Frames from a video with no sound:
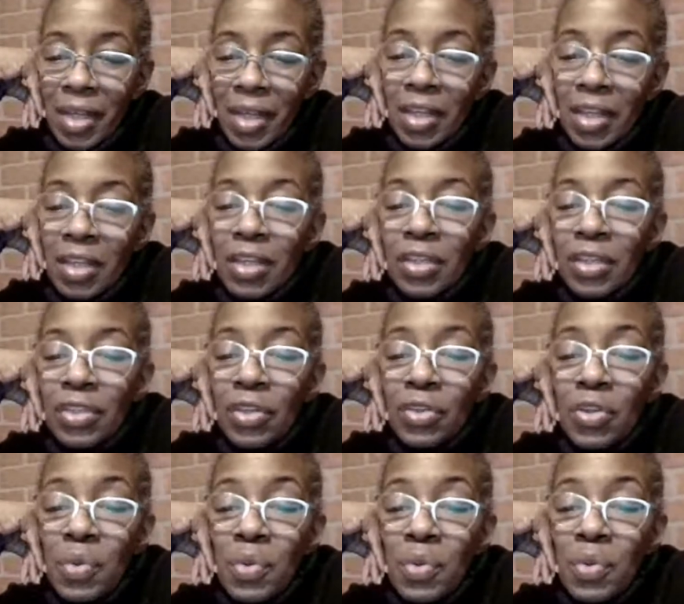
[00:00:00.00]
So you
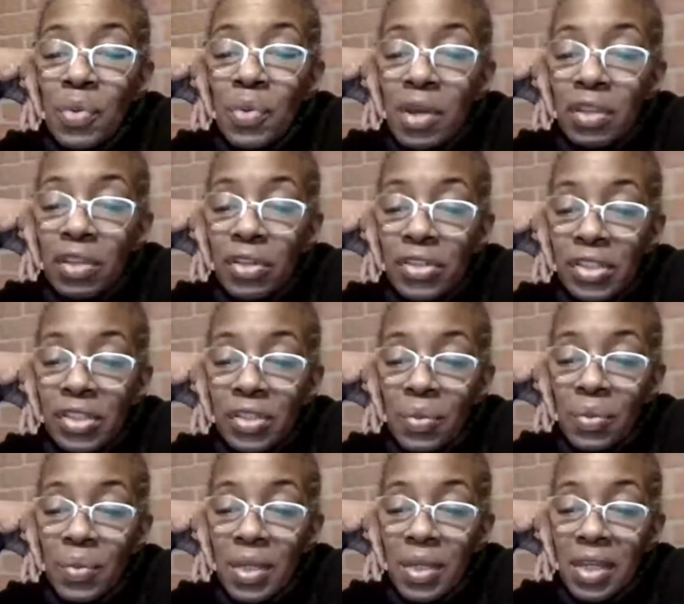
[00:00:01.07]
were allergic to
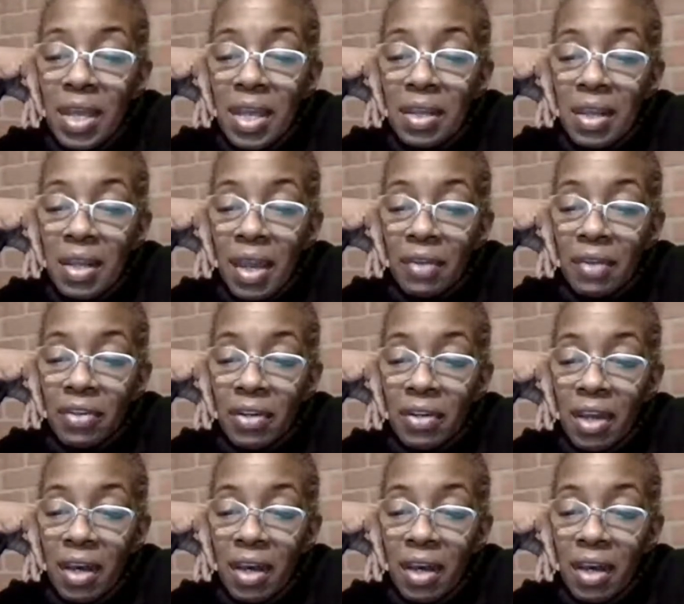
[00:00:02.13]
wheat and now you're not?